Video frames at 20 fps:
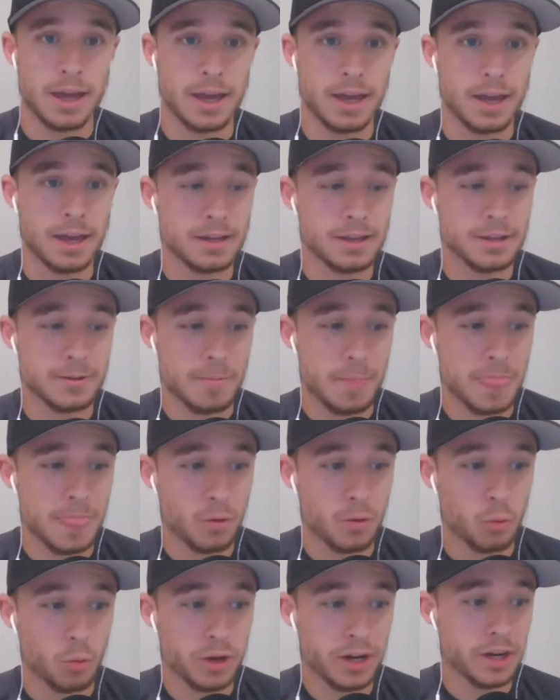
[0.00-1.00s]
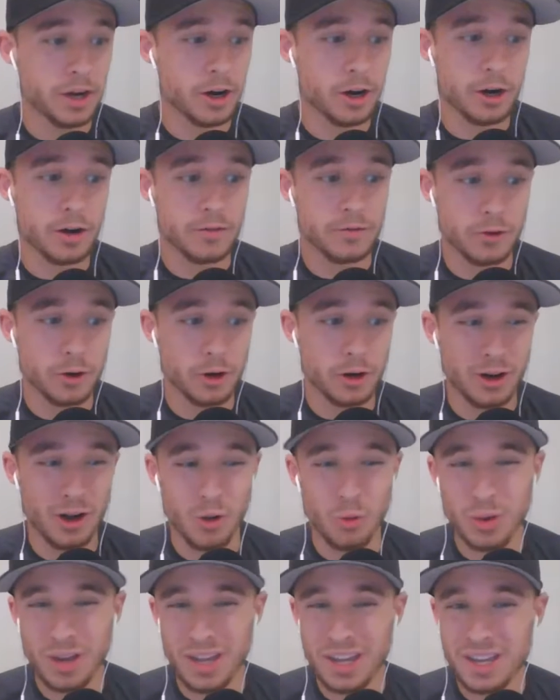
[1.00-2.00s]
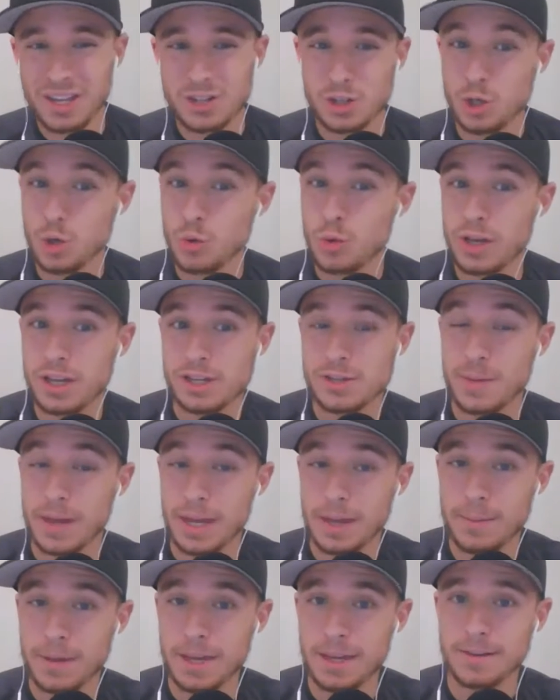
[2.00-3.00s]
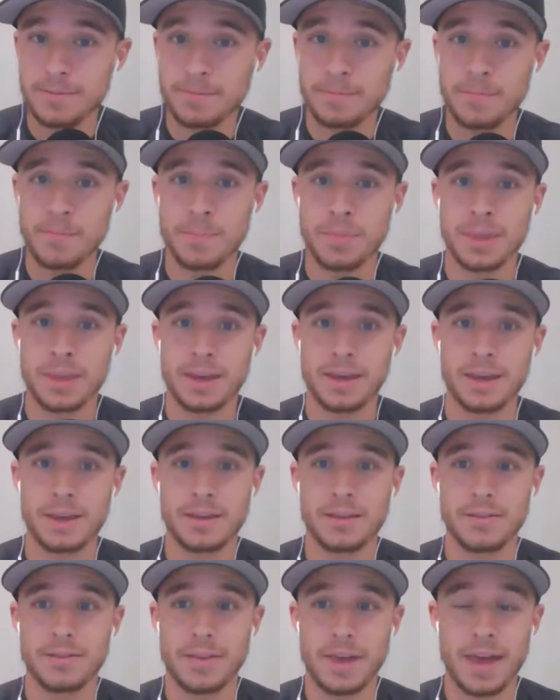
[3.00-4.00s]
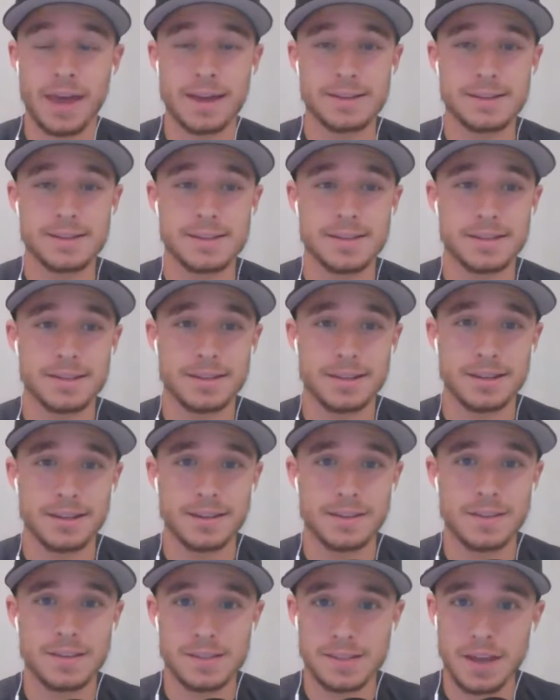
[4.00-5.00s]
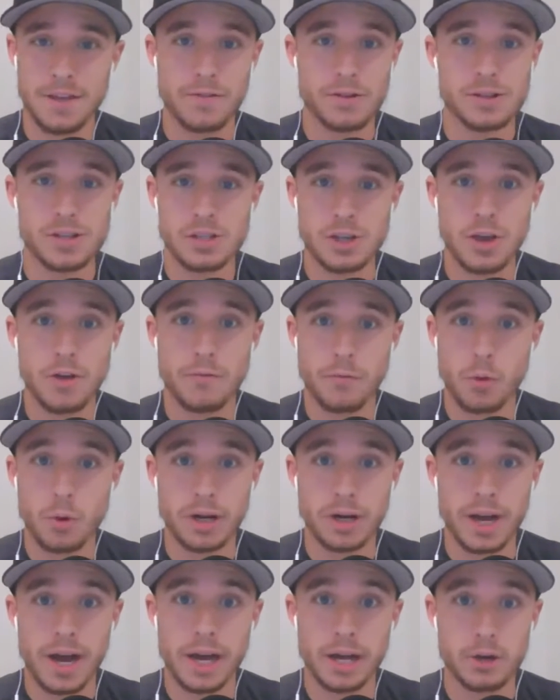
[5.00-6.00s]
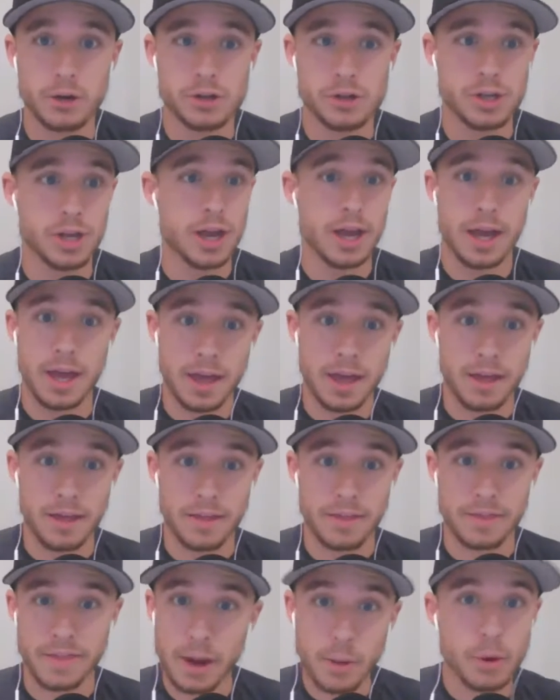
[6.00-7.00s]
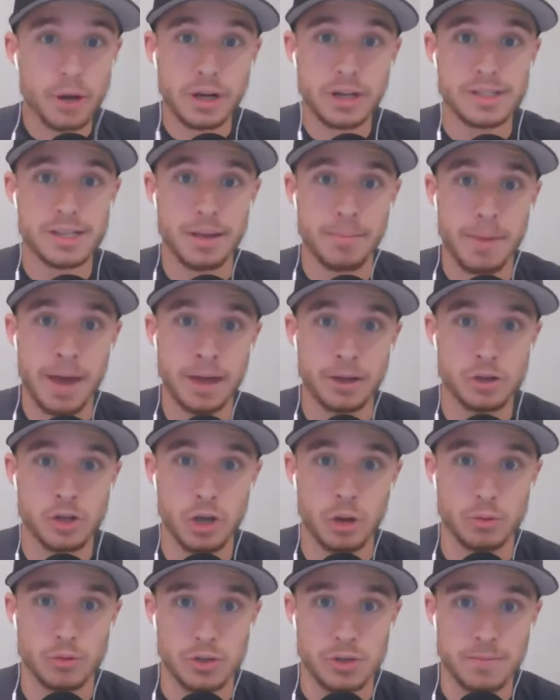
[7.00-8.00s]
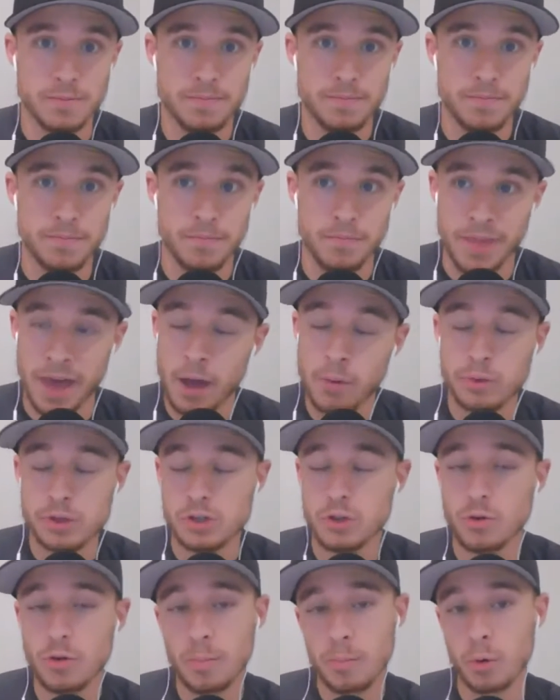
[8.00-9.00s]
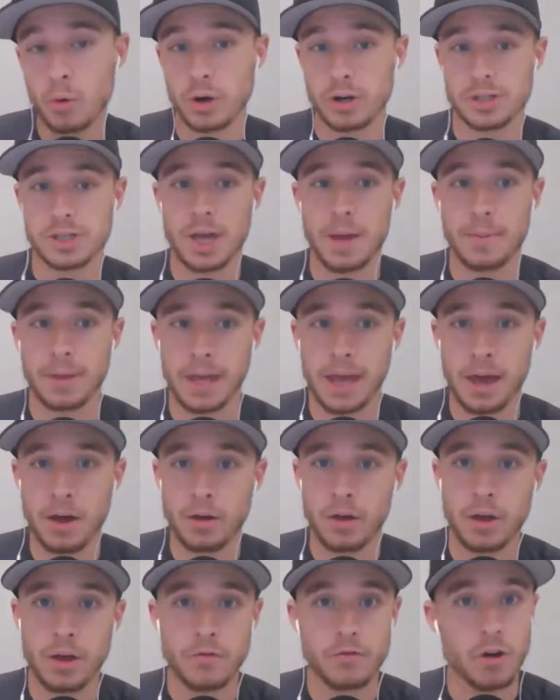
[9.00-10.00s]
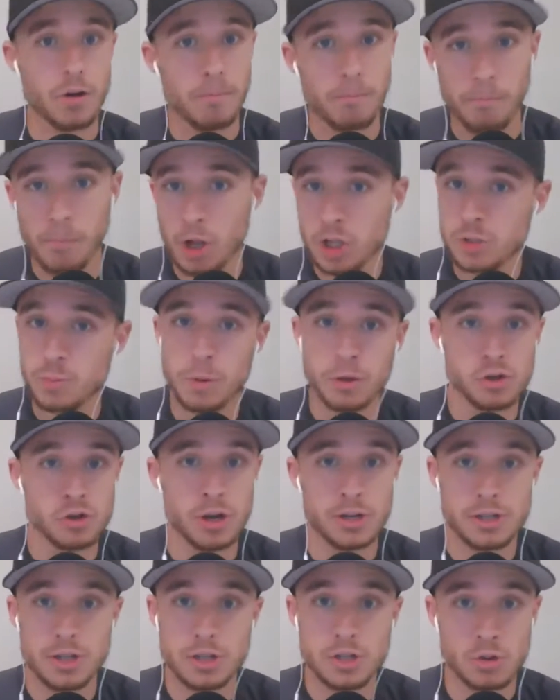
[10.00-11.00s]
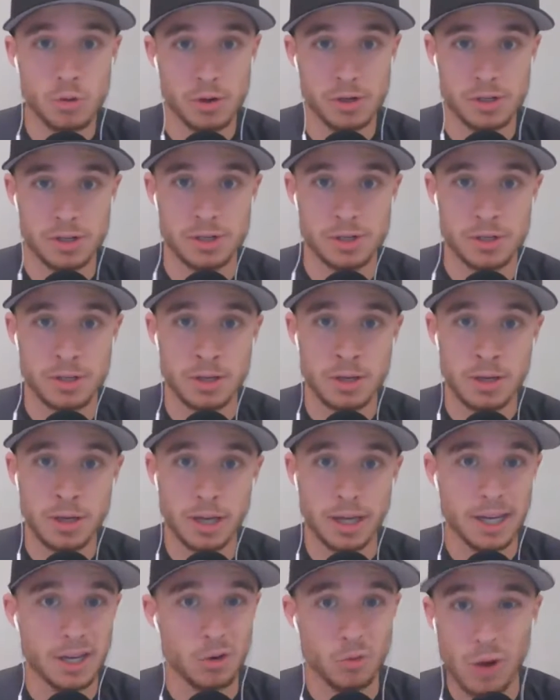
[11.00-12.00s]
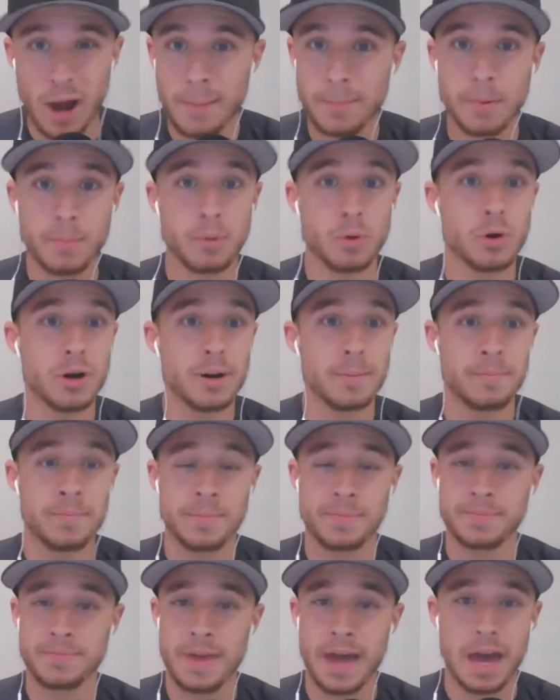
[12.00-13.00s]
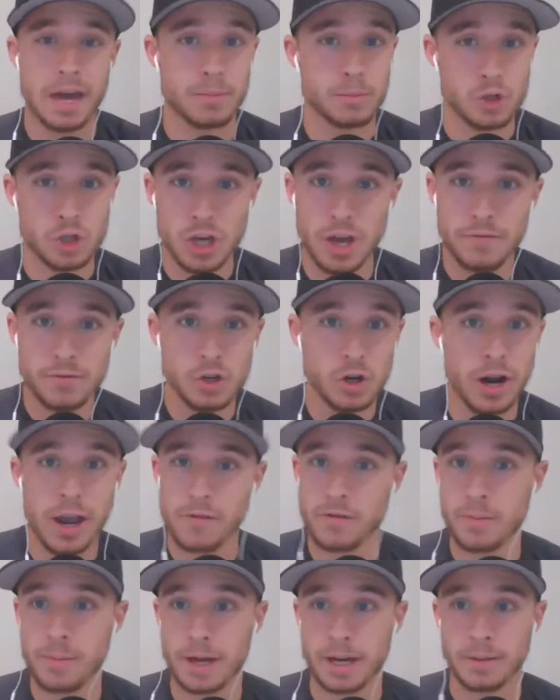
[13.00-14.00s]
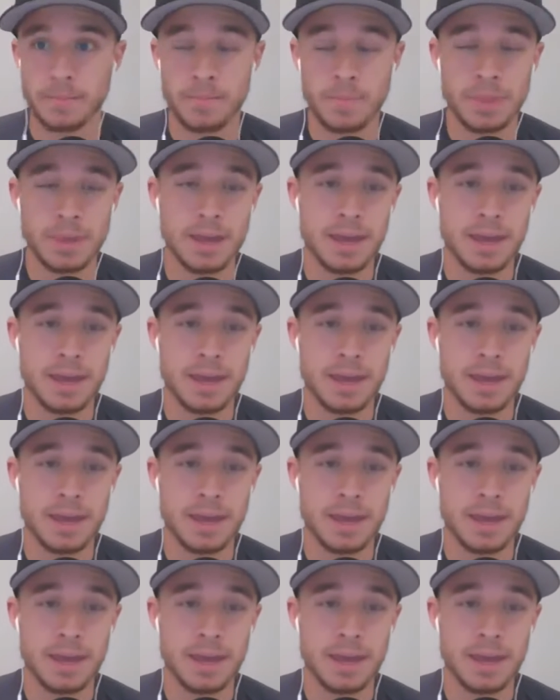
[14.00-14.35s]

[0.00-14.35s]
And we had heard for a week, 2 weeks maybe, that the San Francisco 49ers, they were going to take Mac Jones. That was the reports coming out from multiple trusted sources. Ian Rappaport, Adam Schefter, everybody.